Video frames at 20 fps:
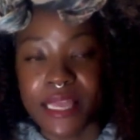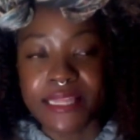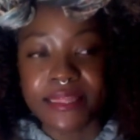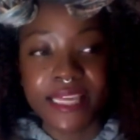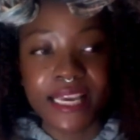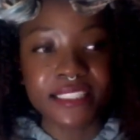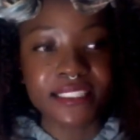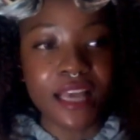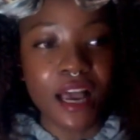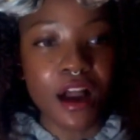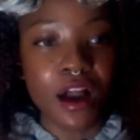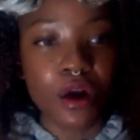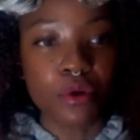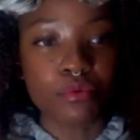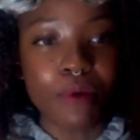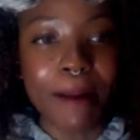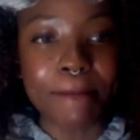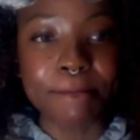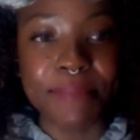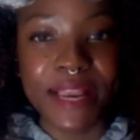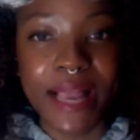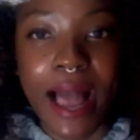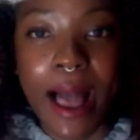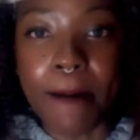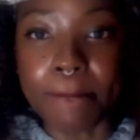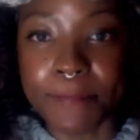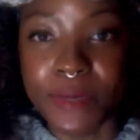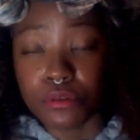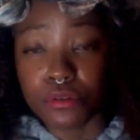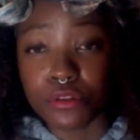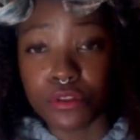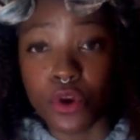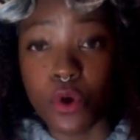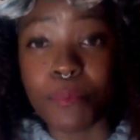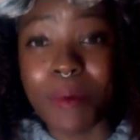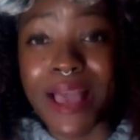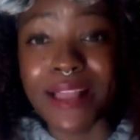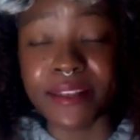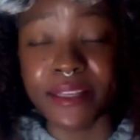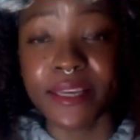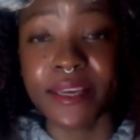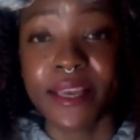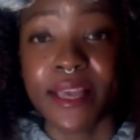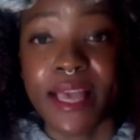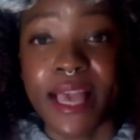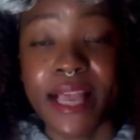Things are ramping up so badly